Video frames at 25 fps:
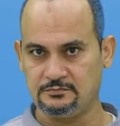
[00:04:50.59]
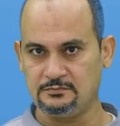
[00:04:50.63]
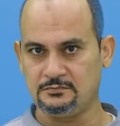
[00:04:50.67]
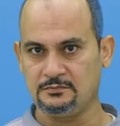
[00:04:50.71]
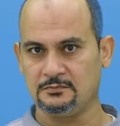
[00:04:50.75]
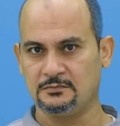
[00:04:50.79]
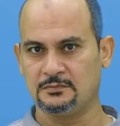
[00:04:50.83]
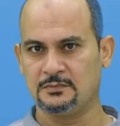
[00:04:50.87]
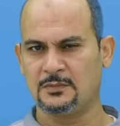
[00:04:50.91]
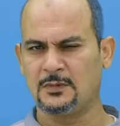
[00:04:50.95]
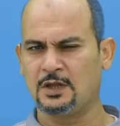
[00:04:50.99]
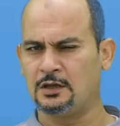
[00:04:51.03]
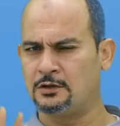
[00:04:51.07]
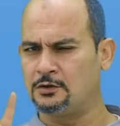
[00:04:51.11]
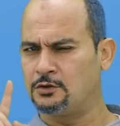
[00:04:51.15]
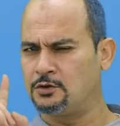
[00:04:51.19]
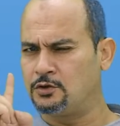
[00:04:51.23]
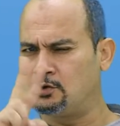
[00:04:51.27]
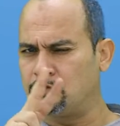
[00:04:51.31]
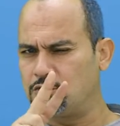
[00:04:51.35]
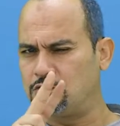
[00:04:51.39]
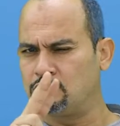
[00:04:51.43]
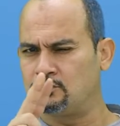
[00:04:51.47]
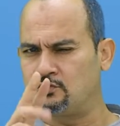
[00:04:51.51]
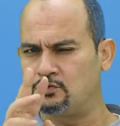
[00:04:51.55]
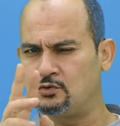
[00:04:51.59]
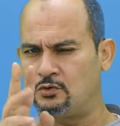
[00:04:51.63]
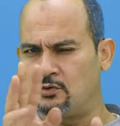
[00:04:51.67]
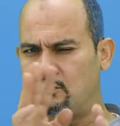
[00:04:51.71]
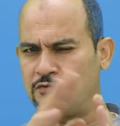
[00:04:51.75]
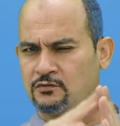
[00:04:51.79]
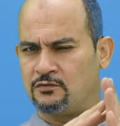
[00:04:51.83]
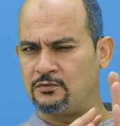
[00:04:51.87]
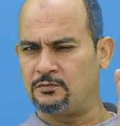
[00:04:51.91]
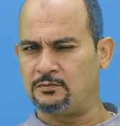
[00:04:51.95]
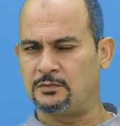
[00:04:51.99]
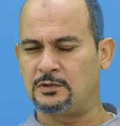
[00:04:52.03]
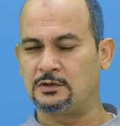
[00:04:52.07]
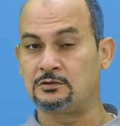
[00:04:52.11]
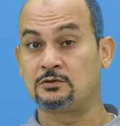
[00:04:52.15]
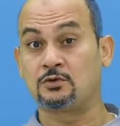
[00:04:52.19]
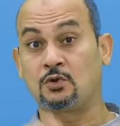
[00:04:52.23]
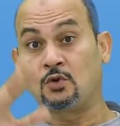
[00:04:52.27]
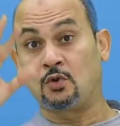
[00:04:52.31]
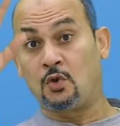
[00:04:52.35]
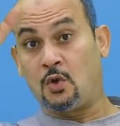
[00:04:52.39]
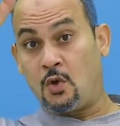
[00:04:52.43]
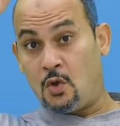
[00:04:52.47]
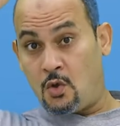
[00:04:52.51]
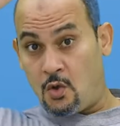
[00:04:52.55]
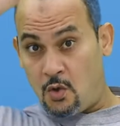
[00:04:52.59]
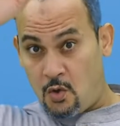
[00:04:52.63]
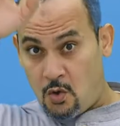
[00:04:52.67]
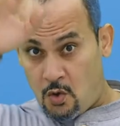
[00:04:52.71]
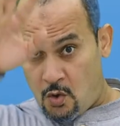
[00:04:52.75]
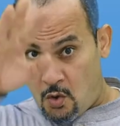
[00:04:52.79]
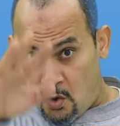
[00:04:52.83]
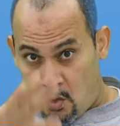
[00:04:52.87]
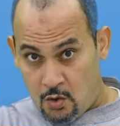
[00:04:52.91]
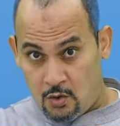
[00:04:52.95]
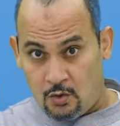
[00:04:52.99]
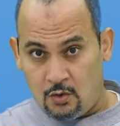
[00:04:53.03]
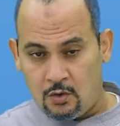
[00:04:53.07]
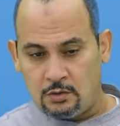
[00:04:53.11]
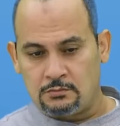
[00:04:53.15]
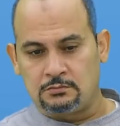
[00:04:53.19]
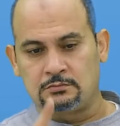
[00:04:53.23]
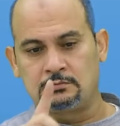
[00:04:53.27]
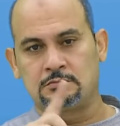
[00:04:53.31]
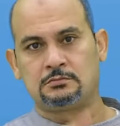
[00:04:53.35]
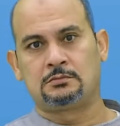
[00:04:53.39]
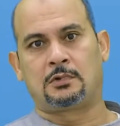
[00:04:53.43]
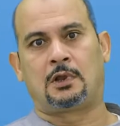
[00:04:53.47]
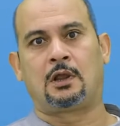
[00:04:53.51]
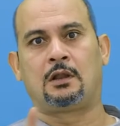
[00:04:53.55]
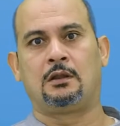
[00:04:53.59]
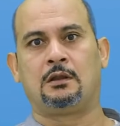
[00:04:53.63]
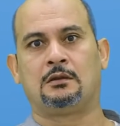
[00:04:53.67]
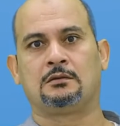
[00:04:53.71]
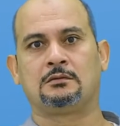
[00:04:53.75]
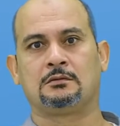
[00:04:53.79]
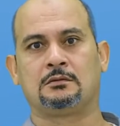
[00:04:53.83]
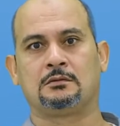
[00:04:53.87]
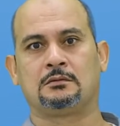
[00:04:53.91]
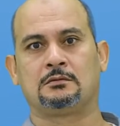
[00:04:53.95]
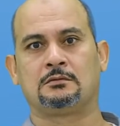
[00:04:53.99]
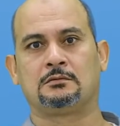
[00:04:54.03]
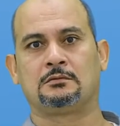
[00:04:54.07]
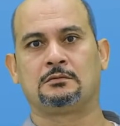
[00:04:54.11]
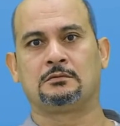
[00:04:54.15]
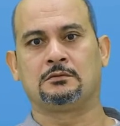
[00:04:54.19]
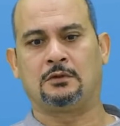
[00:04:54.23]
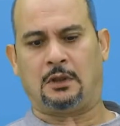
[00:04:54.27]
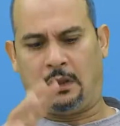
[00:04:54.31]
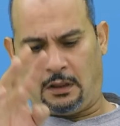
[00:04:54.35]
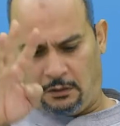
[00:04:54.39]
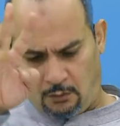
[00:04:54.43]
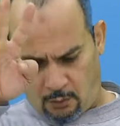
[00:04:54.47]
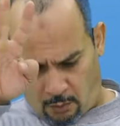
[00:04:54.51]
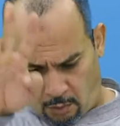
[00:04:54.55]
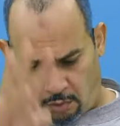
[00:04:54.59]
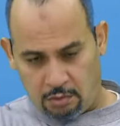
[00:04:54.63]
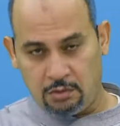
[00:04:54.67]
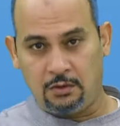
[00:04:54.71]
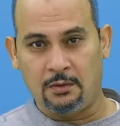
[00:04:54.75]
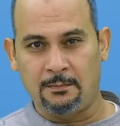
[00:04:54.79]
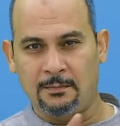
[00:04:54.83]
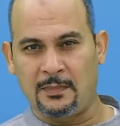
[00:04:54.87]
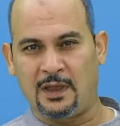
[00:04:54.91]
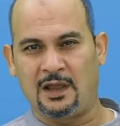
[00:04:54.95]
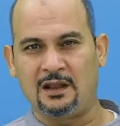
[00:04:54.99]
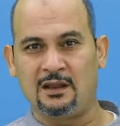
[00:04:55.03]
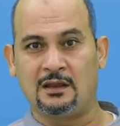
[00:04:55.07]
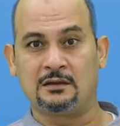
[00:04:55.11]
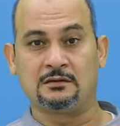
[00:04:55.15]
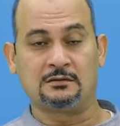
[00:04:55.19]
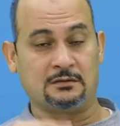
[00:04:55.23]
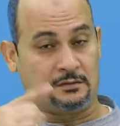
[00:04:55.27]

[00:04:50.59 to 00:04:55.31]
So hold, it's a verb. It means to arrange and take part in.